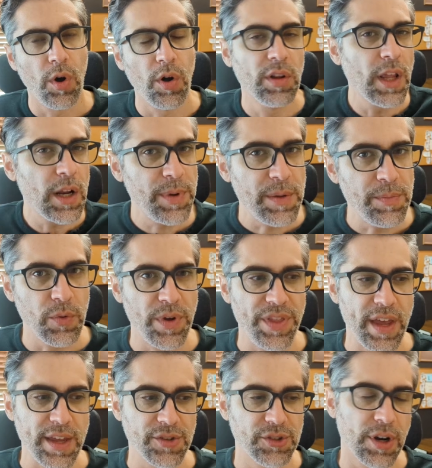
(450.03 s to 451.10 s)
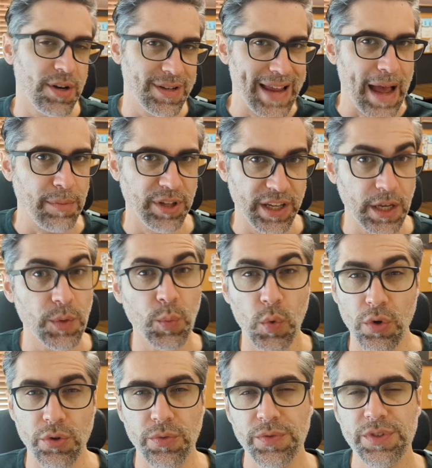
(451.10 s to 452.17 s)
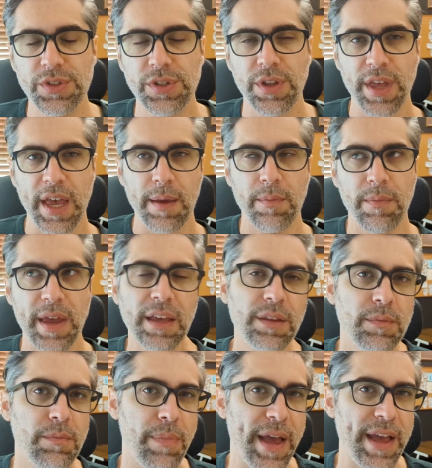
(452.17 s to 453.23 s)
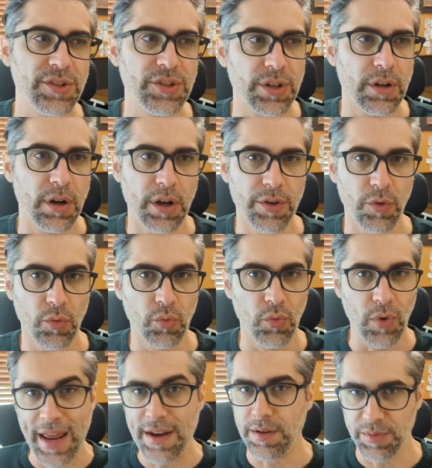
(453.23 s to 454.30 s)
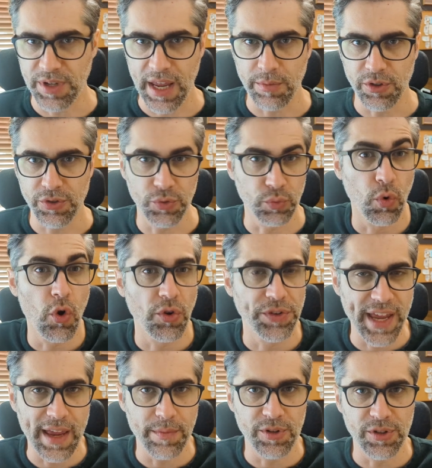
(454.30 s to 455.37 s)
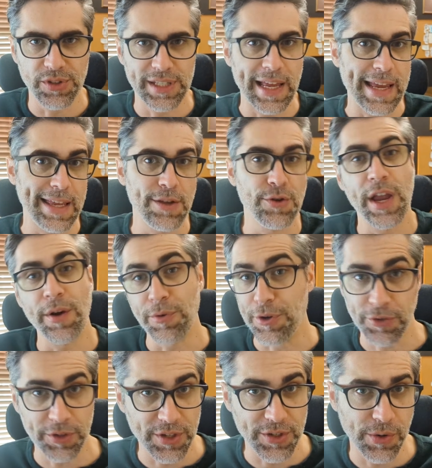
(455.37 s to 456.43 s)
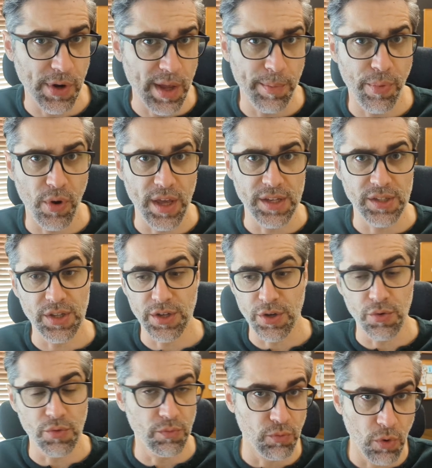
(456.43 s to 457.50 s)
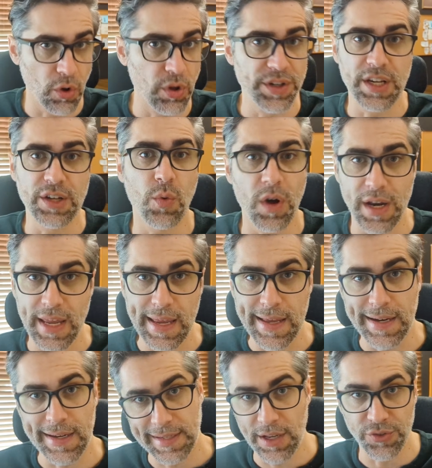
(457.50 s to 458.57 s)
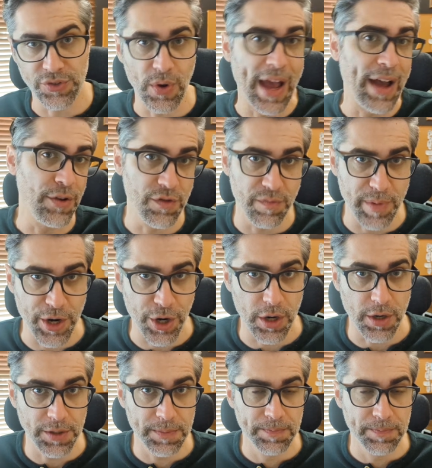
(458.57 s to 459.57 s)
lot of people, when they start dabbling in wounds, they make them based on random tables, roll tables, like you get reduced to 0 hit points and then you roll a d20 and it tells you how you've been hurt.